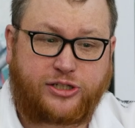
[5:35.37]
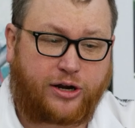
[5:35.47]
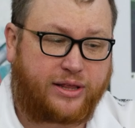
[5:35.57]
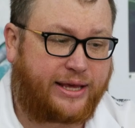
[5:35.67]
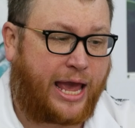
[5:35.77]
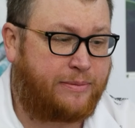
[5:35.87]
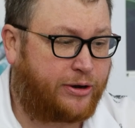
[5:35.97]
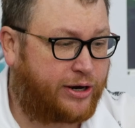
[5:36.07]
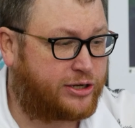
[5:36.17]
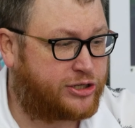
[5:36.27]
of the game, you're going
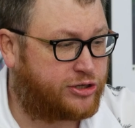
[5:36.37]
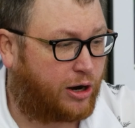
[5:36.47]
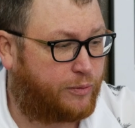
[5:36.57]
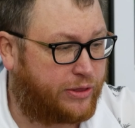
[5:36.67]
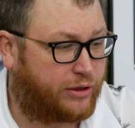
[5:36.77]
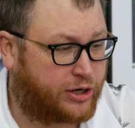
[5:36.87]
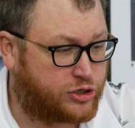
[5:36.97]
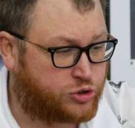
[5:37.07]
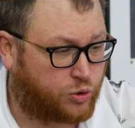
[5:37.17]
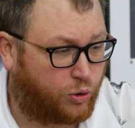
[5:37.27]
to start with control